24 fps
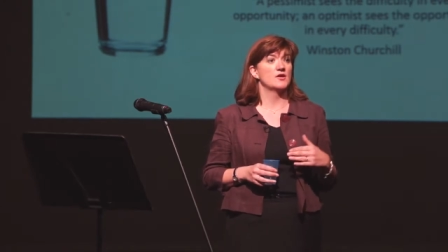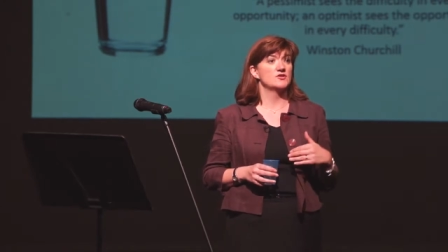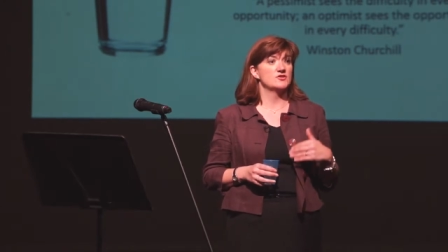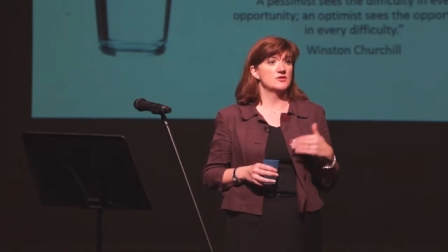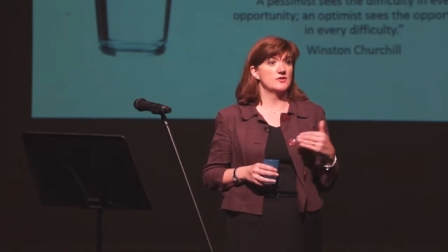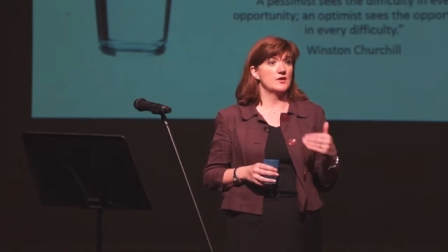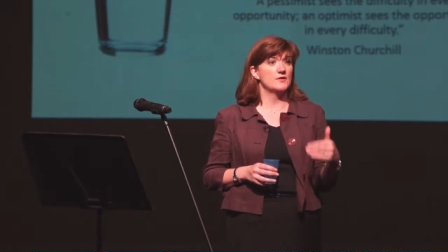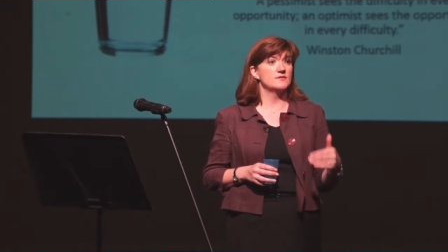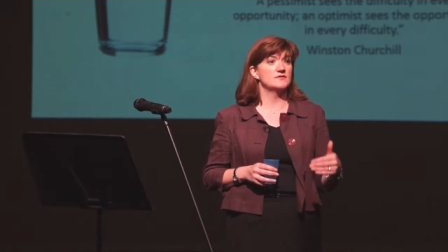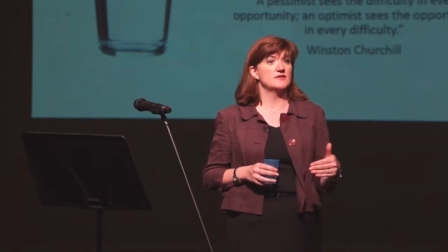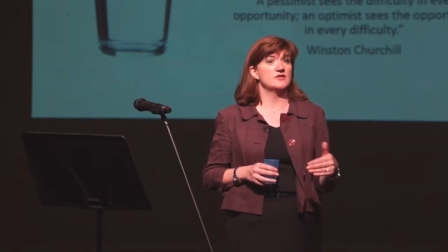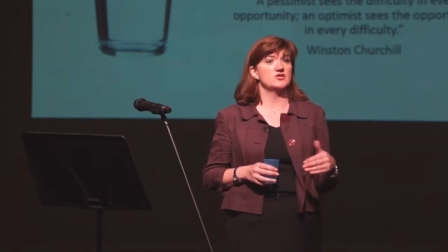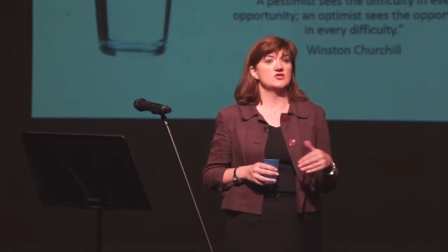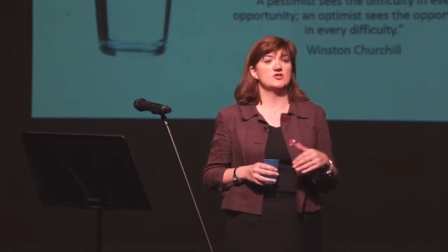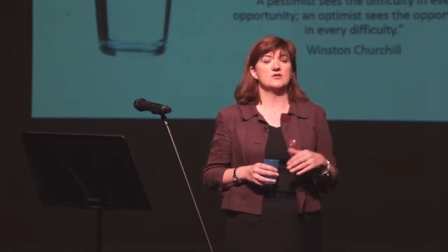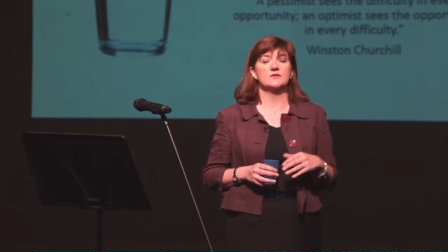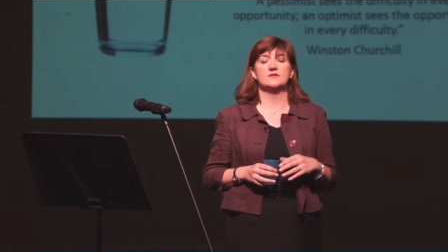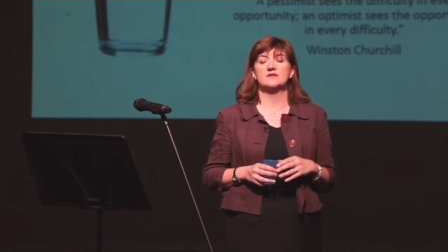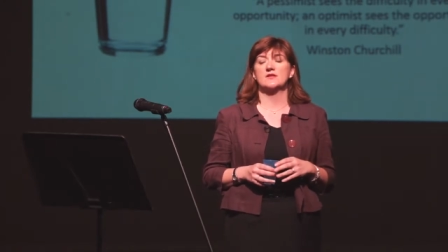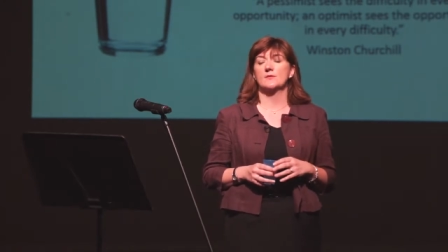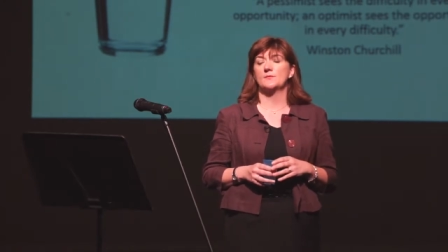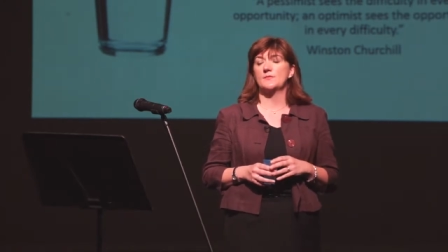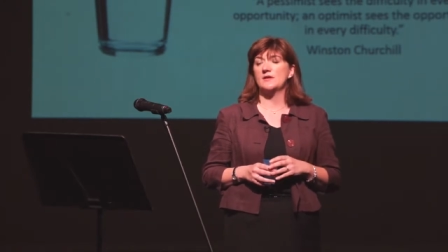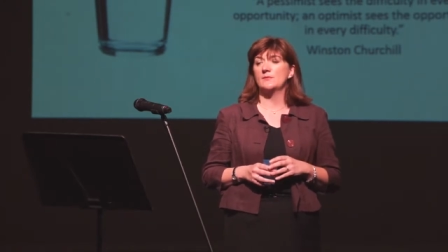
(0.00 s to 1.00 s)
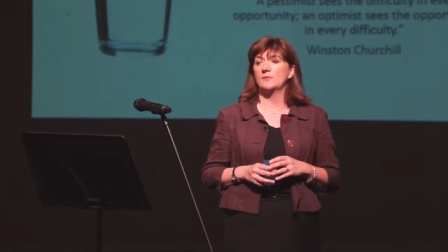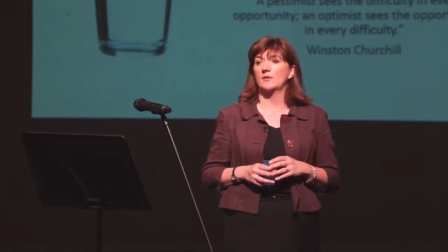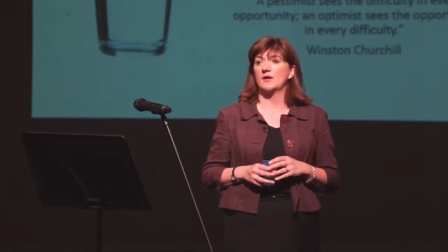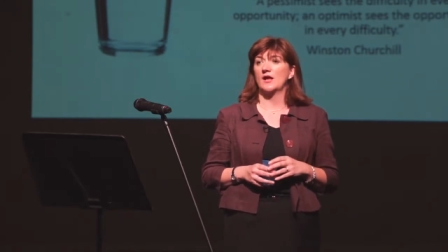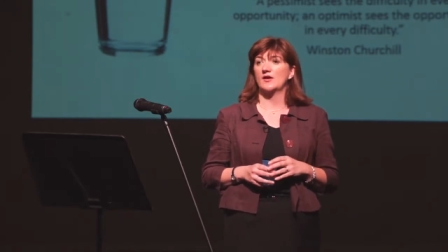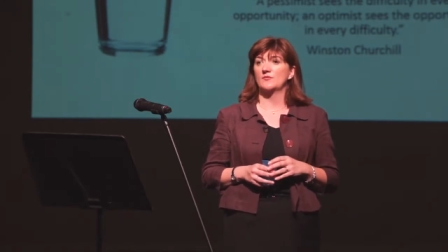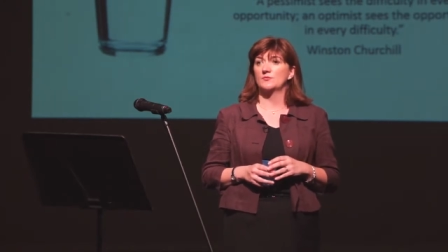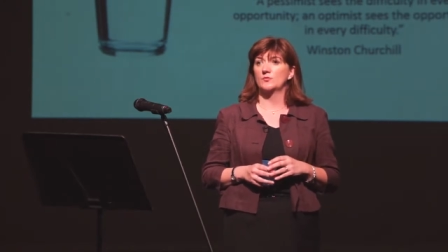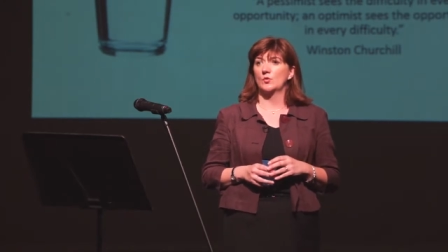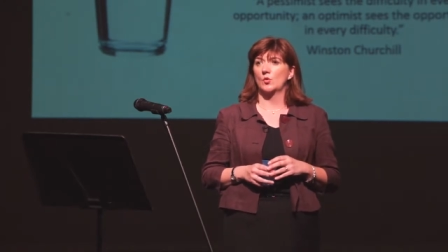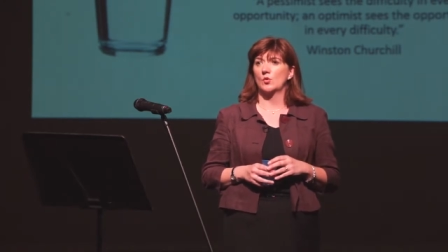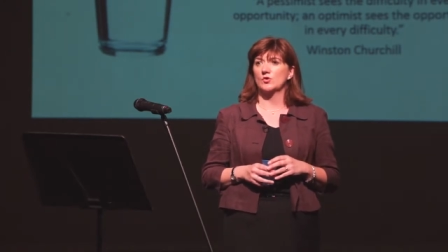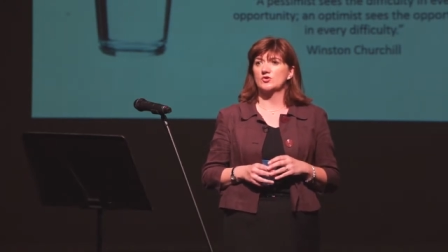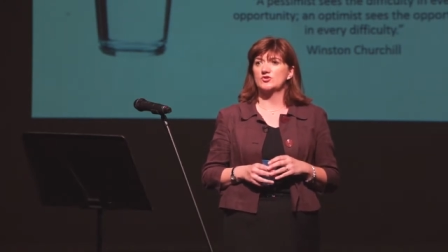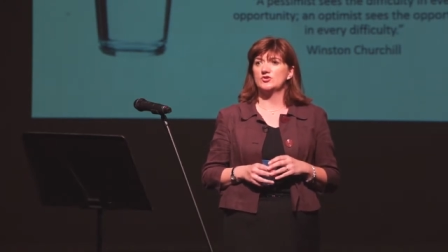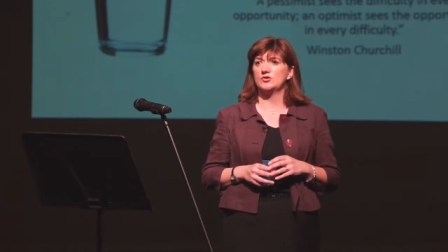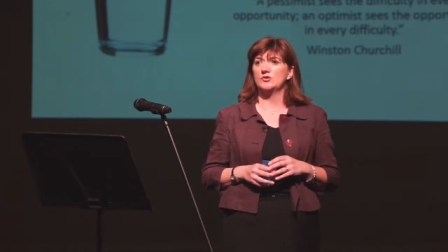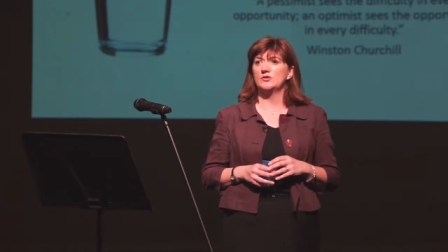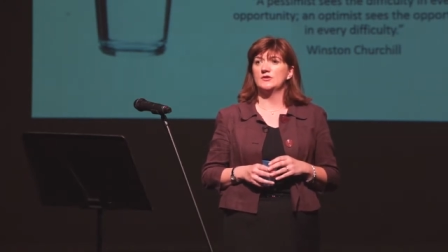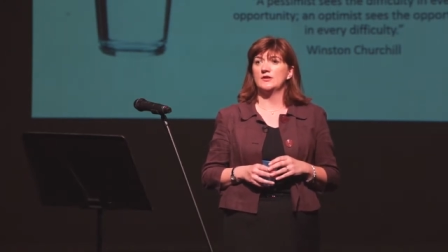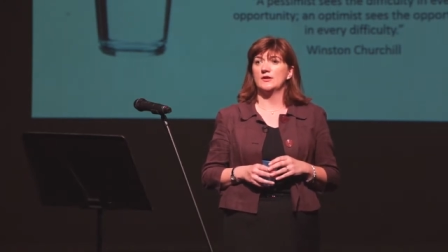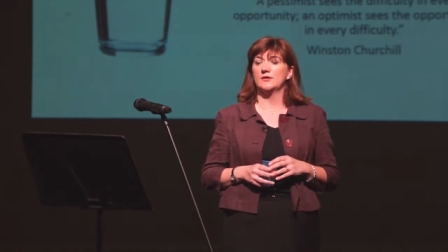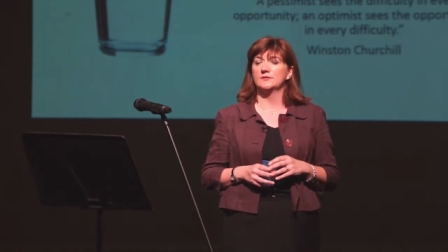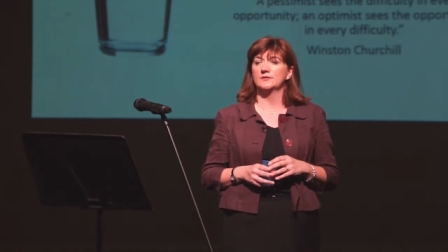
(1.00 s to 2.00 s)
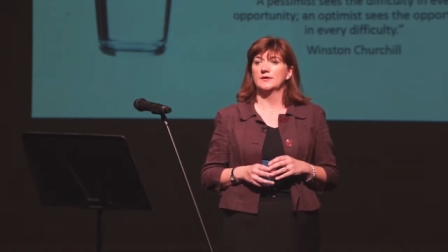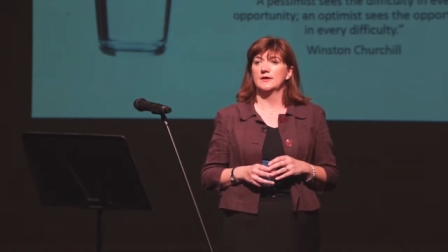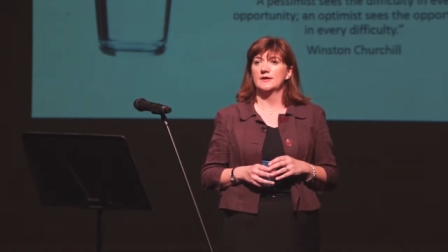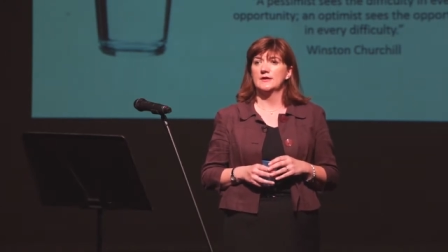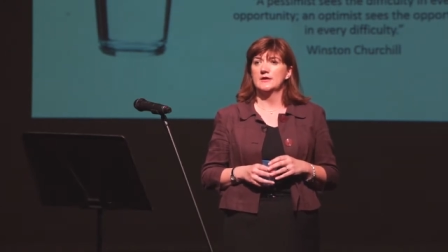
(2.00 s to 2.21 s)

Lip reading: to those issues that people have brought to you.